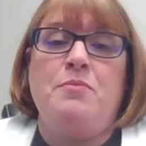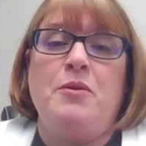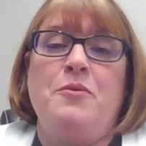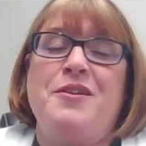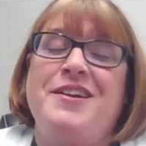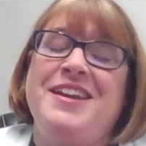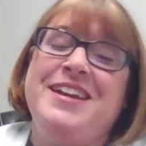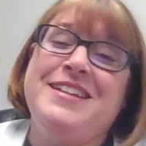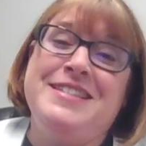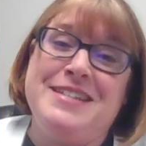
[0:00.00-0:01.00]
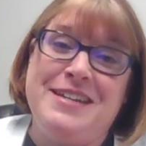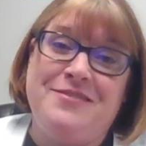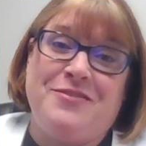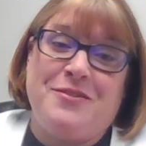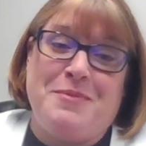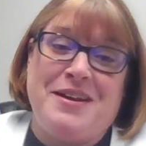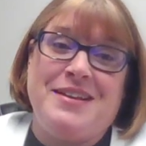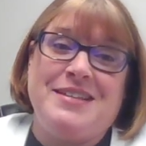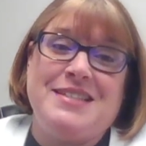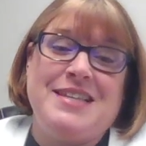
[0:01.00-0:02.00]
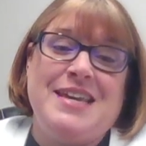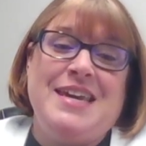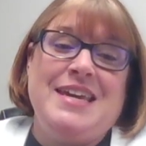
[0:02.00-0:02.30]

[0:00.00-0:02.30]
But what our kids need from us